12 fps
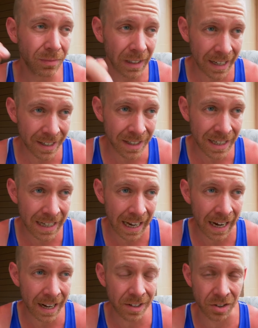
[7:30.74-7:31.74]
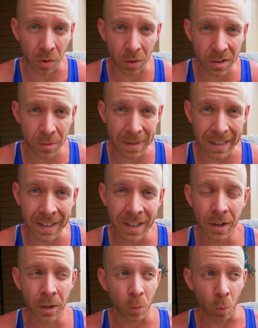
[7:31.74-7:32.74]
NTK is going to be
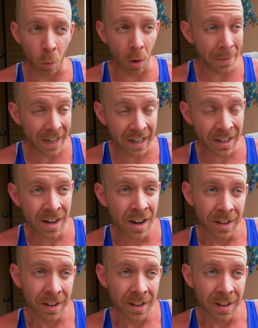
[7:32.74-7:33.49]
womaning